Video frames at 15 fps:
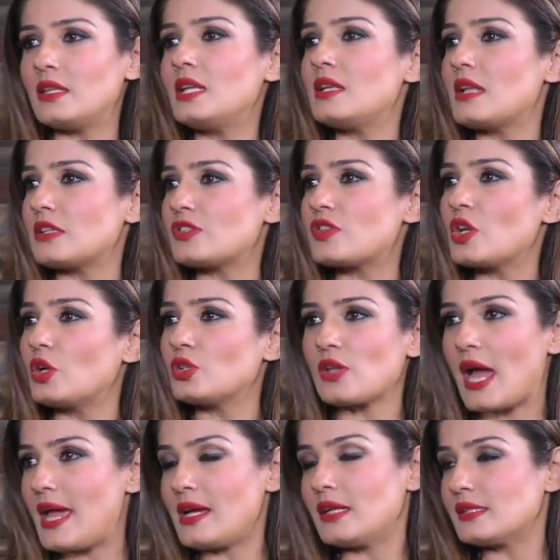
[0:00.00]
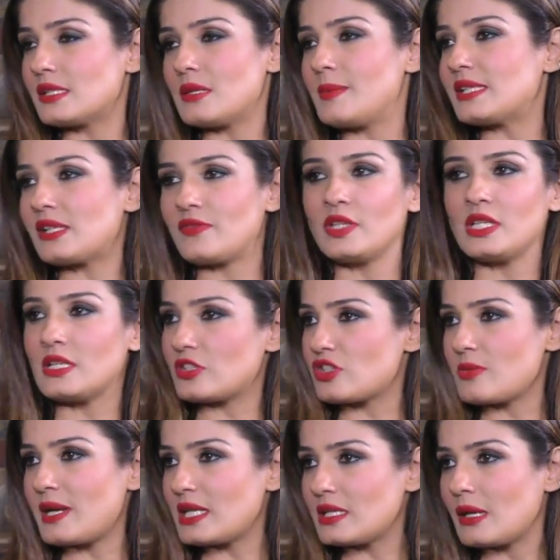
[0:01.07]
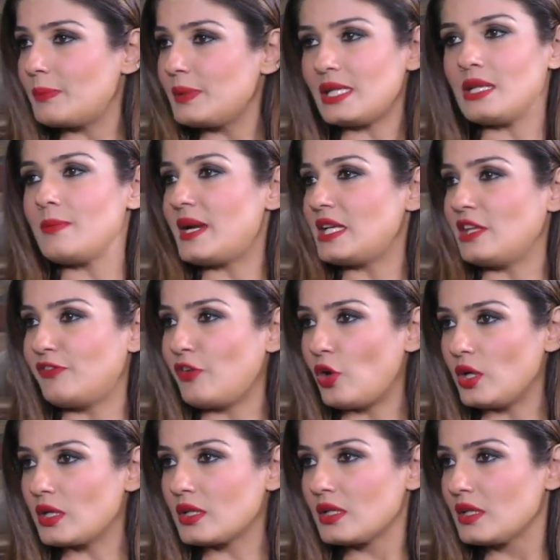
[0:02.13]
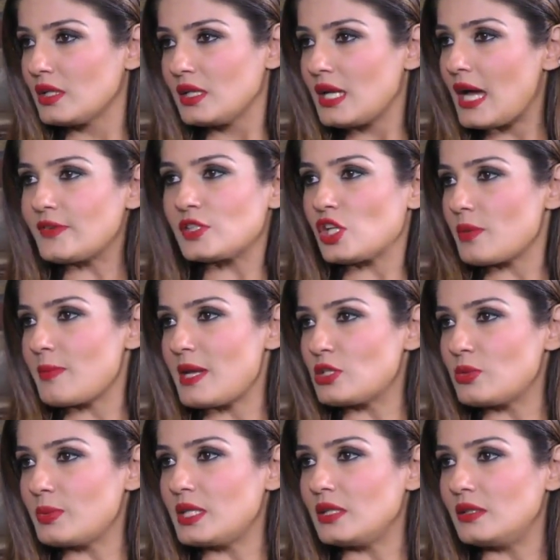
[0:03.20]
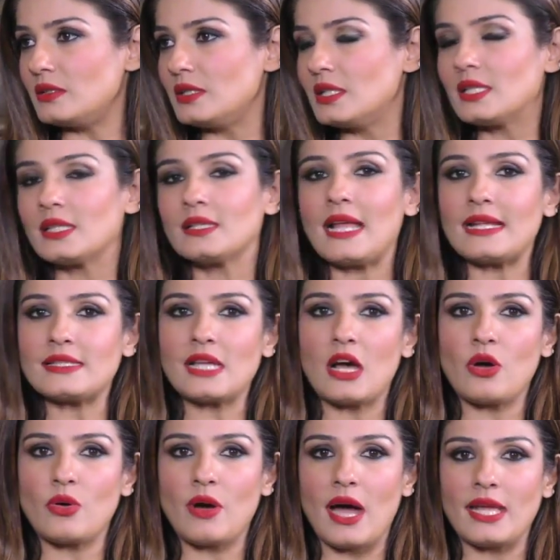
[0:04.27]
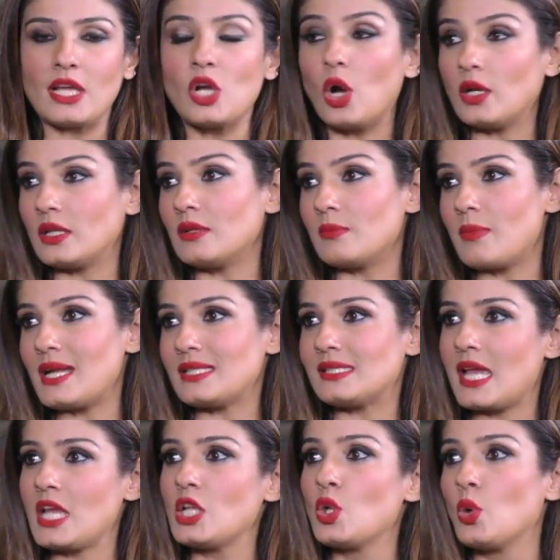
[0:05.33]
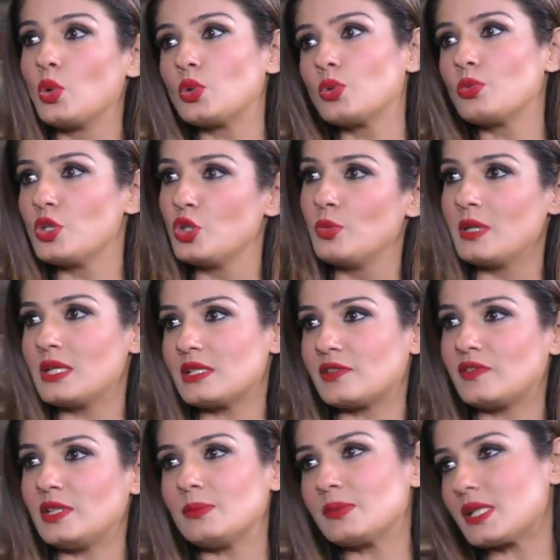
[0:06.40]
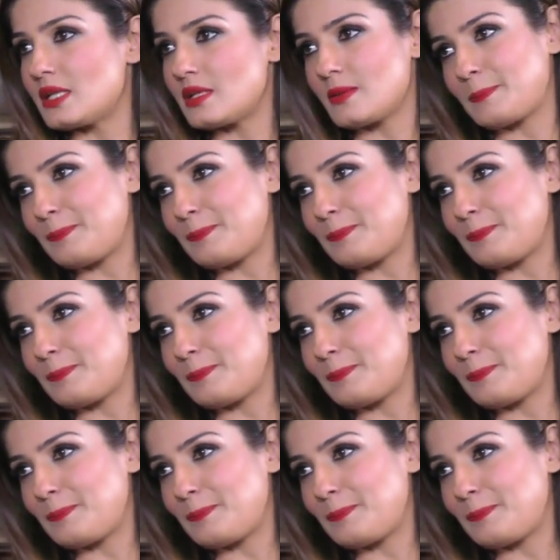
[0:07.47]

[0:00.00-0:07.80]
the industry also. I consider myself in the industry completely by default. I was not meant to be here. That's how I got in, by saying no to numerous films. And